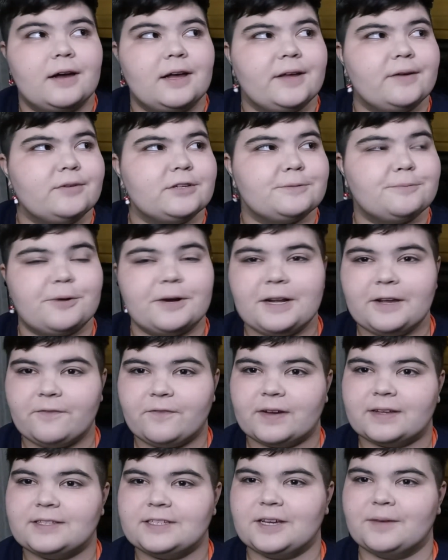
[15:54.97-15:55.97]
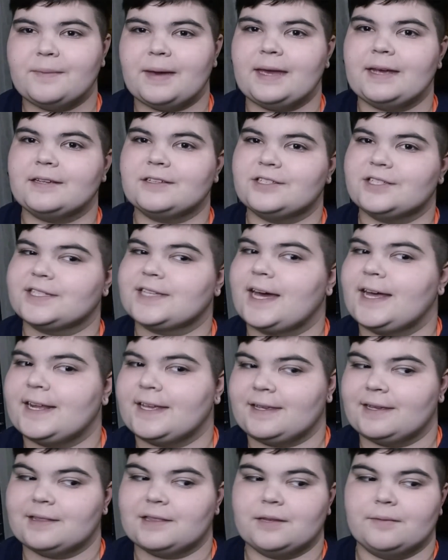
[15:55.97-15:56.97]
It was pretty fun to make, just kind
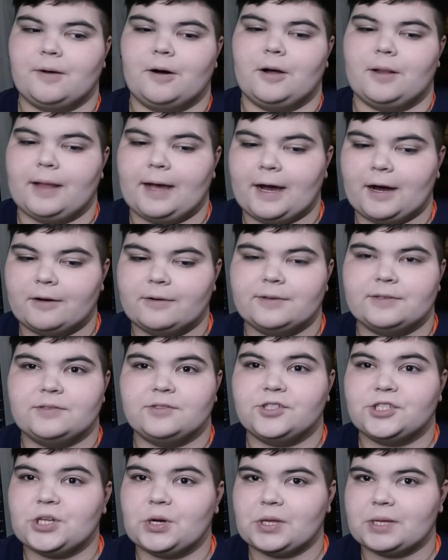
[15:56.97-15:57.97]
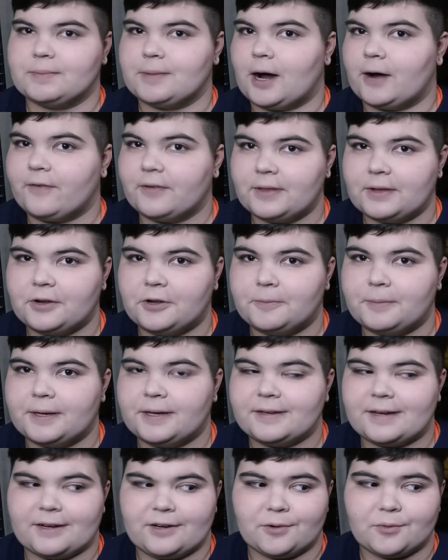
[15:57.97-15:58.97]
of get them all out and show them off a little
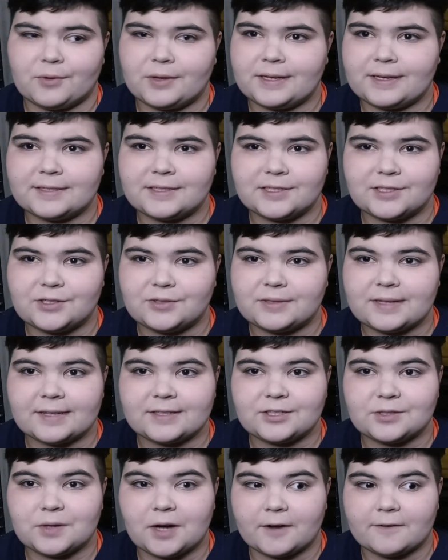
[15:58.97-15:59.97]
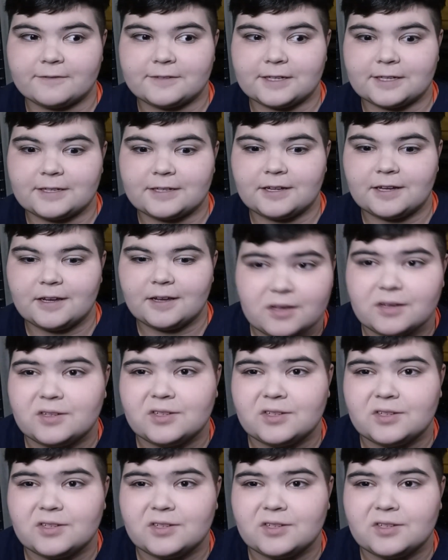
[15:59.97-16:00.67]
bit. I don't really get to do that too often.